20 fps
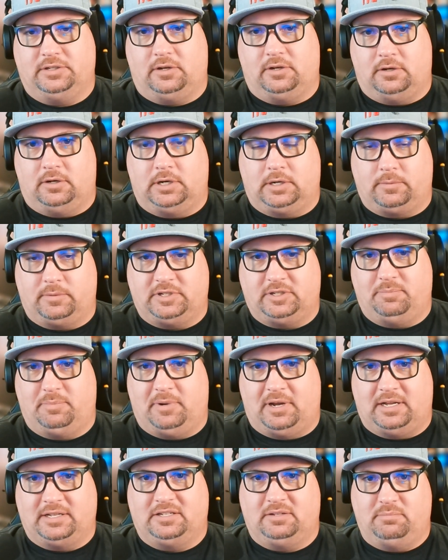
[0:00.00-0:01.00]
our
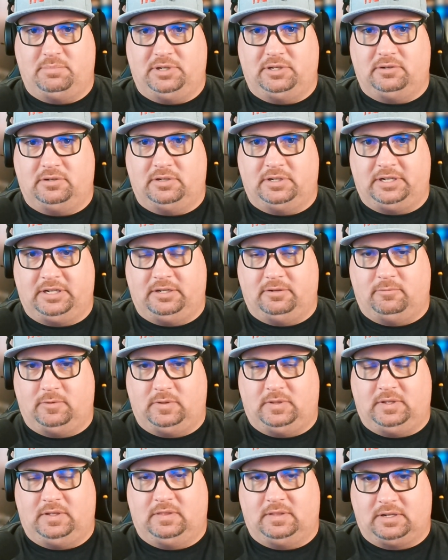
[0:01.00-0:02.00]
responsibility
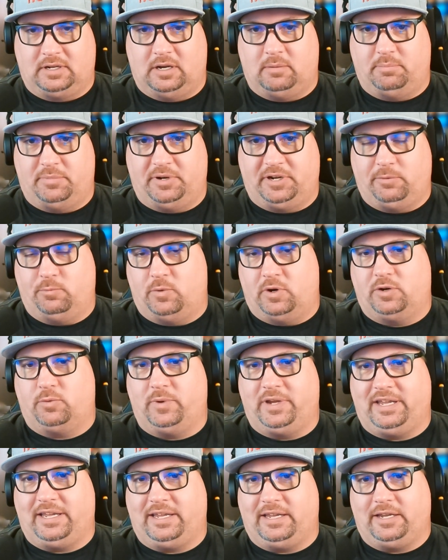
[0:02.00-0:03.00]
within the company? What are
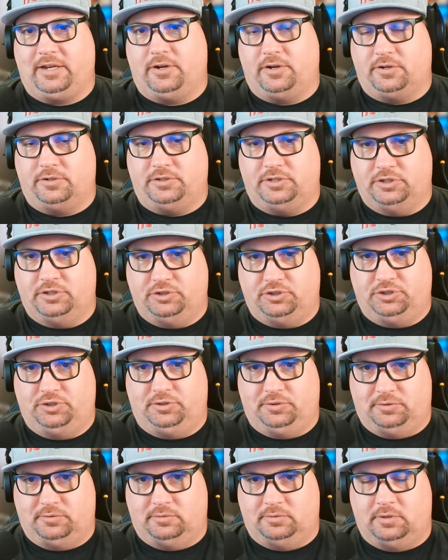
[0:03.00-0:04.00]
we here to
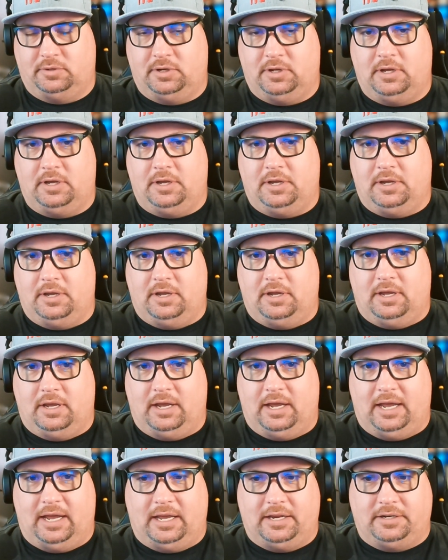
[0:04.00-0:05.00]
do?
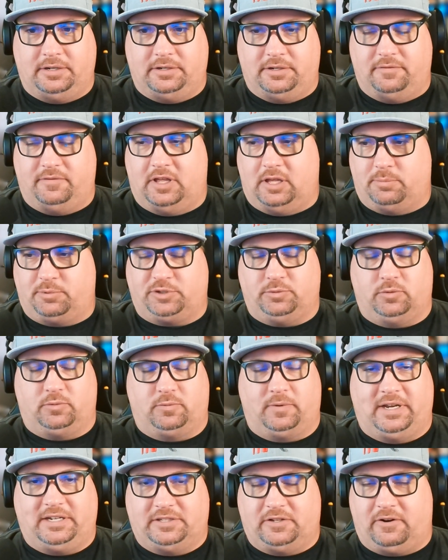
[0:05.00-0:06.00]
And developers will
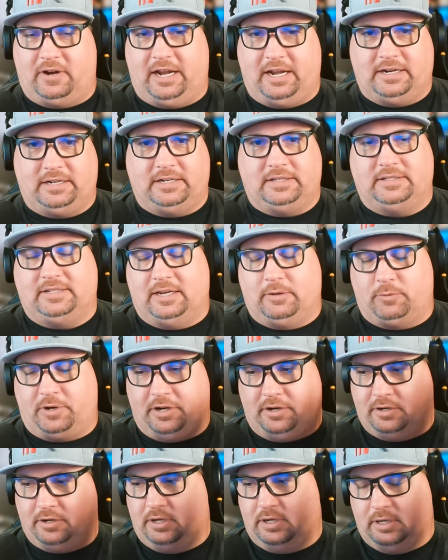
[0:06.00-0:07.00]
raise their hand and say, we're
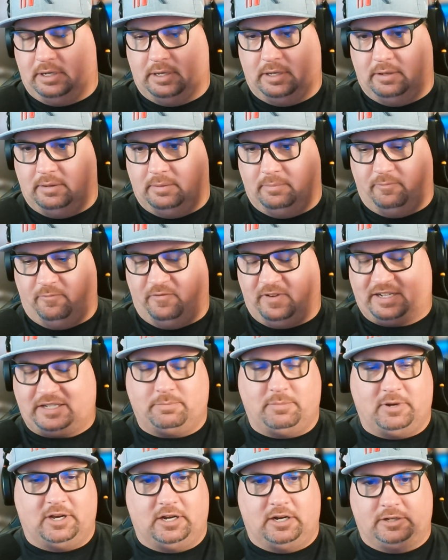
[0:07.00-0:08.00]
here to fix
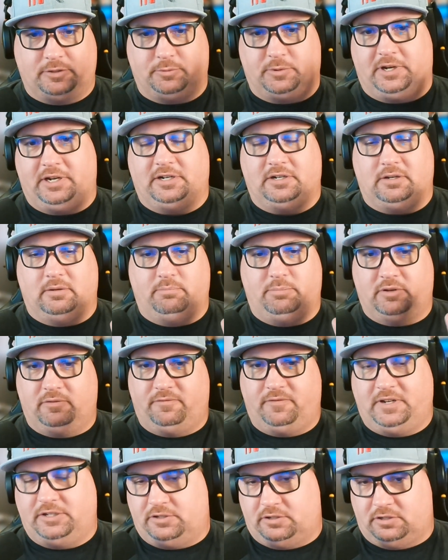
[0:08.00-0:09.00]
bugs, we're here to build
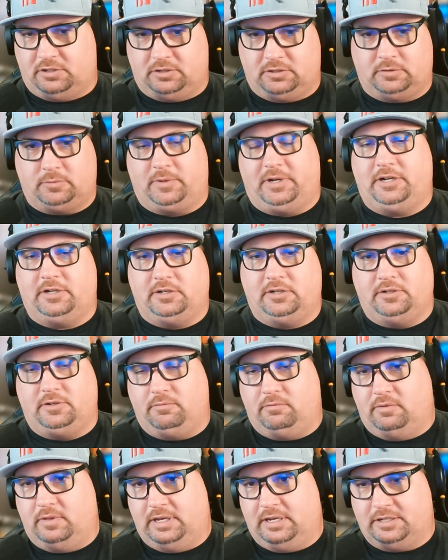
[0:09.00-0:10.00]
features, we're here to
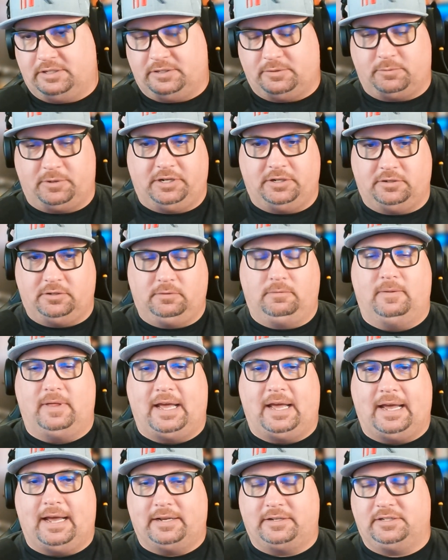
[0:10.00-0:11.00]
do this, we're here to do
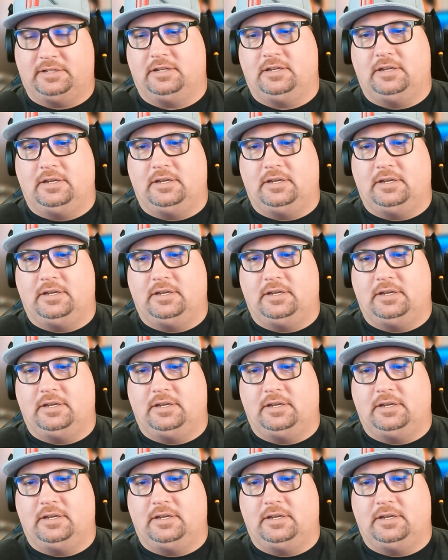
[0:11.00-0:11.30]
that.